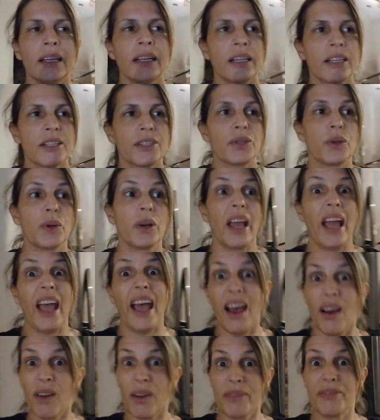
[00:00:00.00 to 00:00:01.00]
Sort of
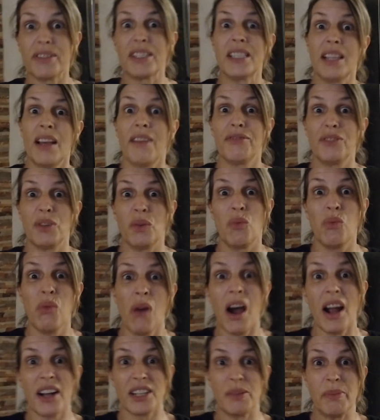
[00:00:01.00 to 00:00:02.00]
out of stuff to
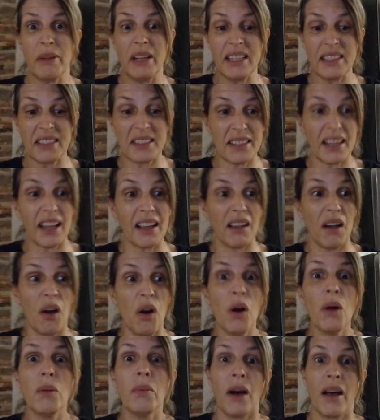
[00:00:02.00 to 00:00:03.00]
watch, being stuck at
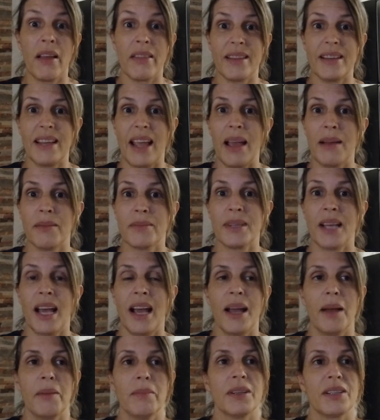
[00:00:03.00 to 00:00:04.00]
home all the damn
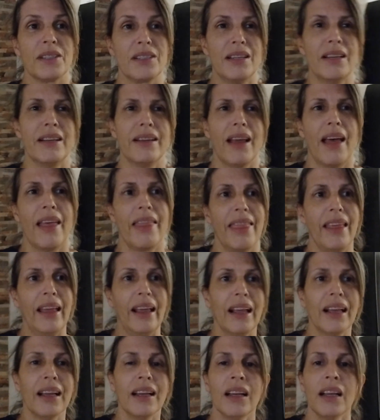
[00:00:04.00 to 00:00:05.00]
time. There's
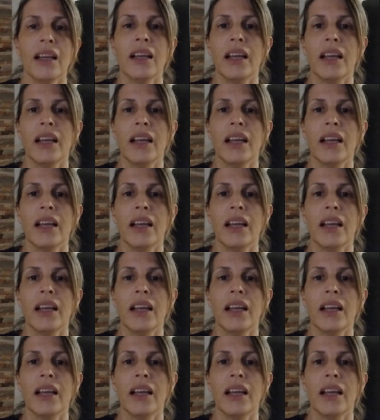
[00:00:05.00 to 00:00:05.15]
nothing.